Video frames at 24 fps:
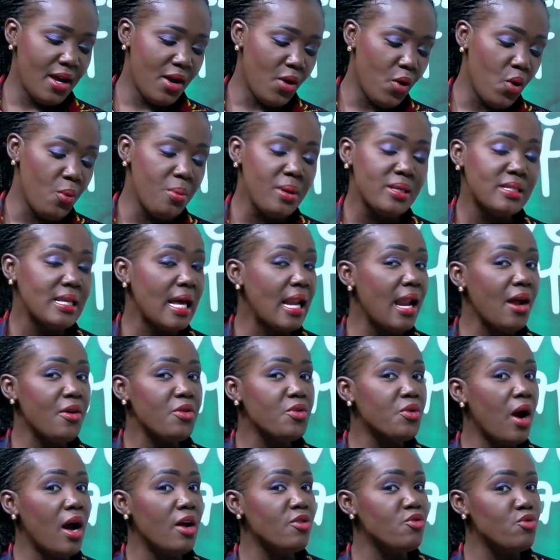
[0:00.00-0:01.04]
Obisala
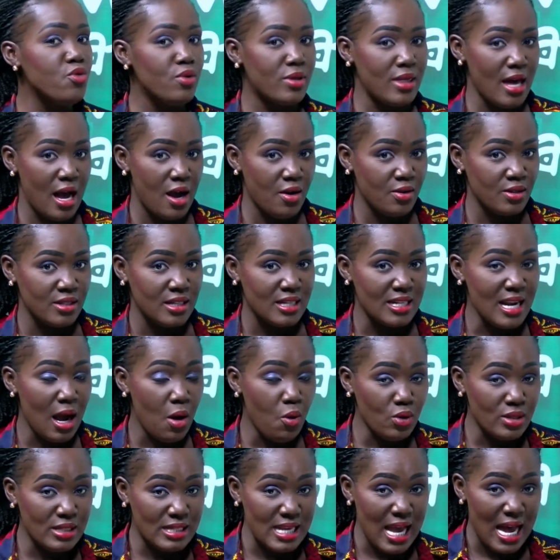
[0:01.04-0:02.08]
require 2,000. Now
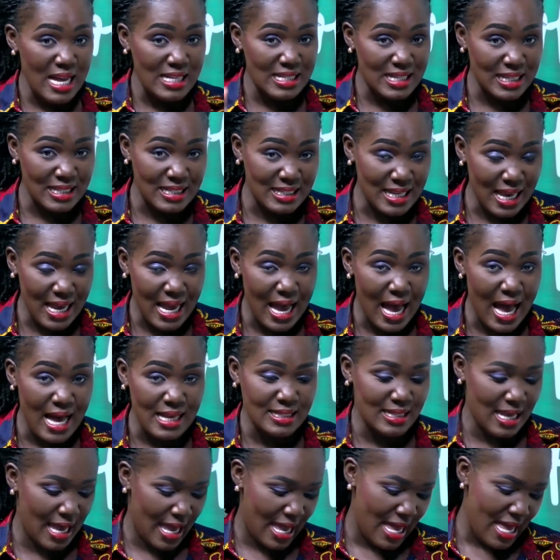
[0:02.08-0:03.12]
what you have to say, ya
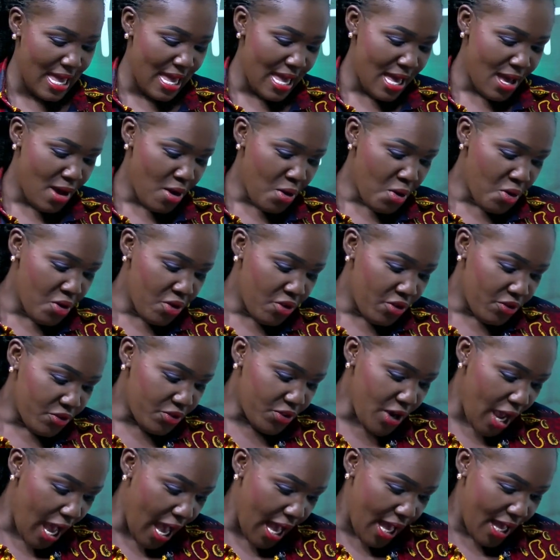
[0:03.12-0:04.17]
say,
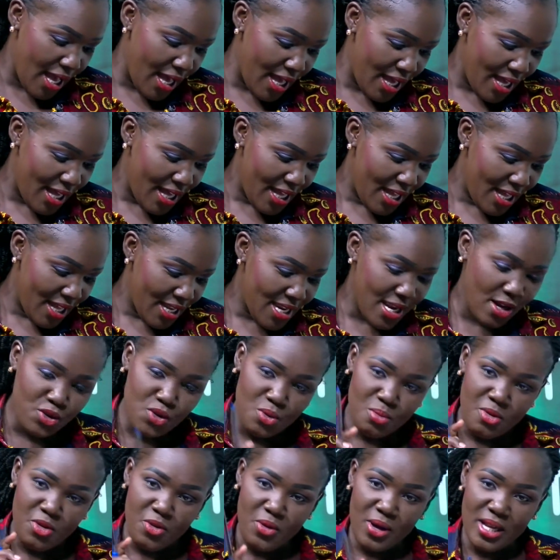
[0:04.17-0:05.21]
cha, ne to
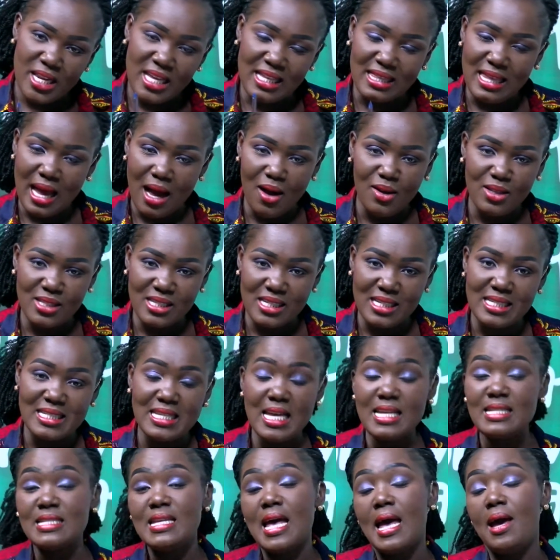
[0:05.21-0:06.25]
me win 1,000.
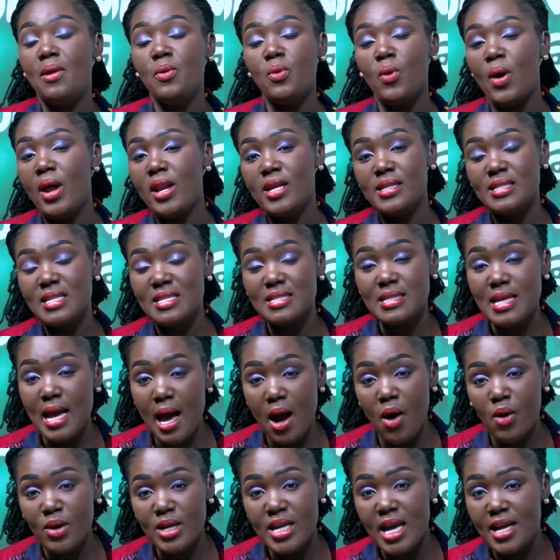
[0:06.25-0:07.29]
Says, and when it's here,
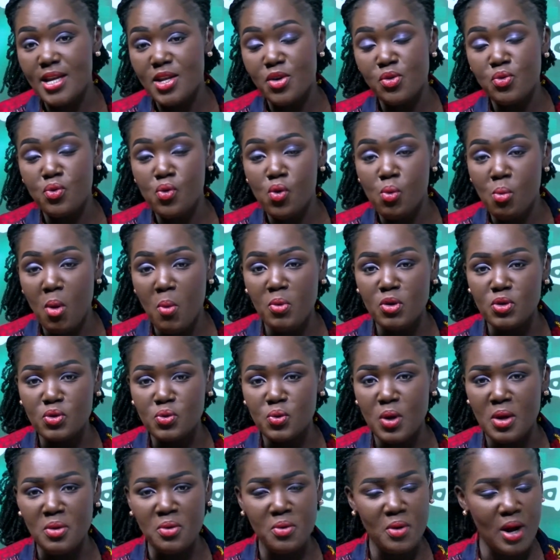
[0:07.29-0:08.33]
I need you go, momo, so
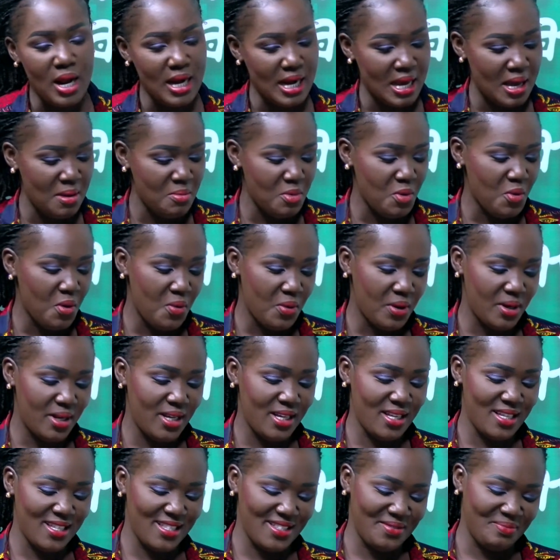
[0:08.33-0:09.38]
I'm not going to hear me one.
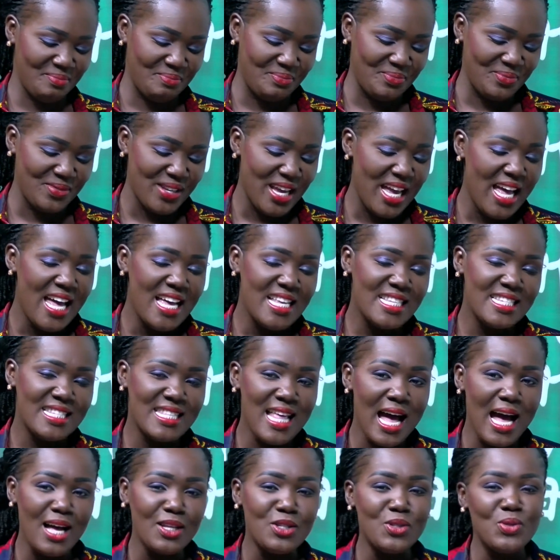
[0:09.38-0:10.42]

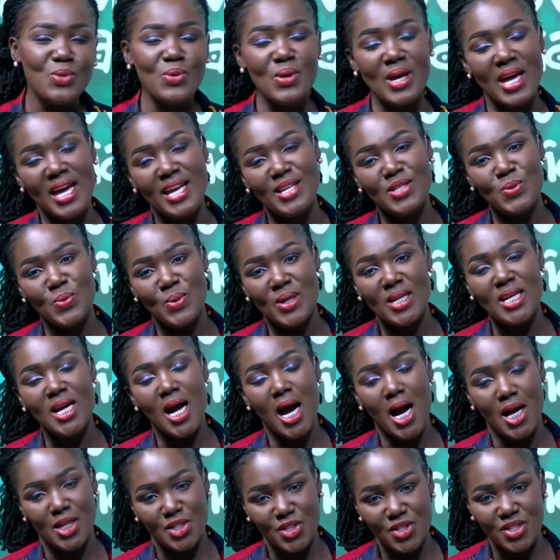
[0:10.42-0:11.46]

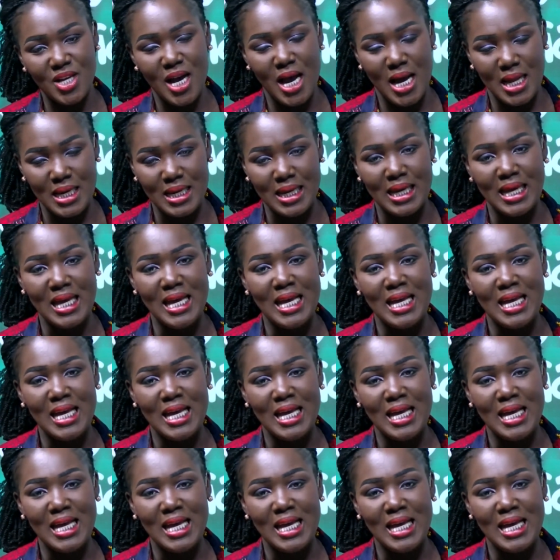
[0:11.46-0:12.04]
*281#, Annie.